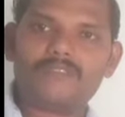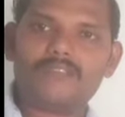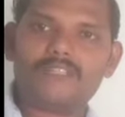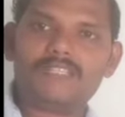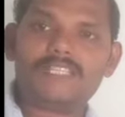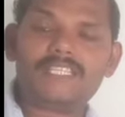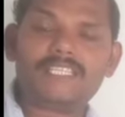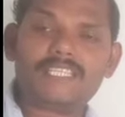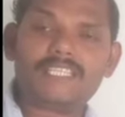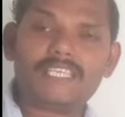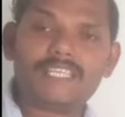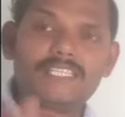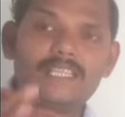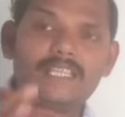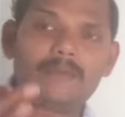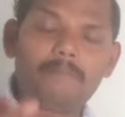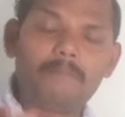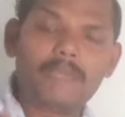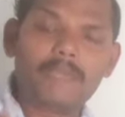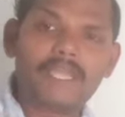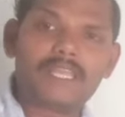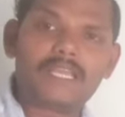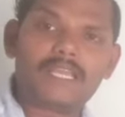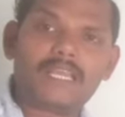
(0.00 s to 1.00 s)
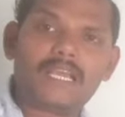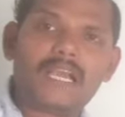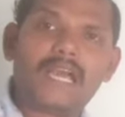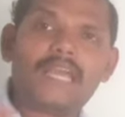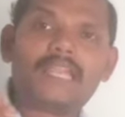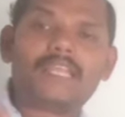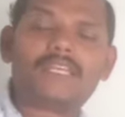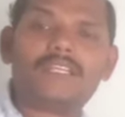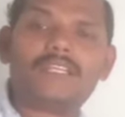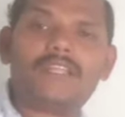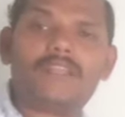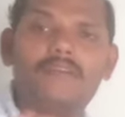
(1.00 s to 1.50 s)
This is the main
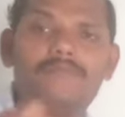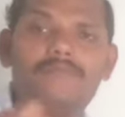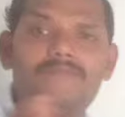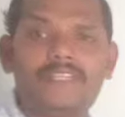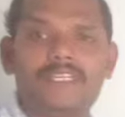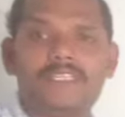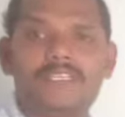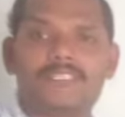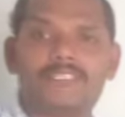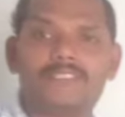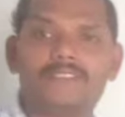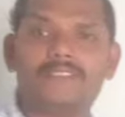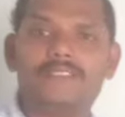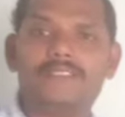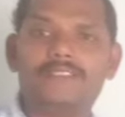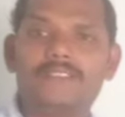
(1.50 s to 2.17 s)
character of this.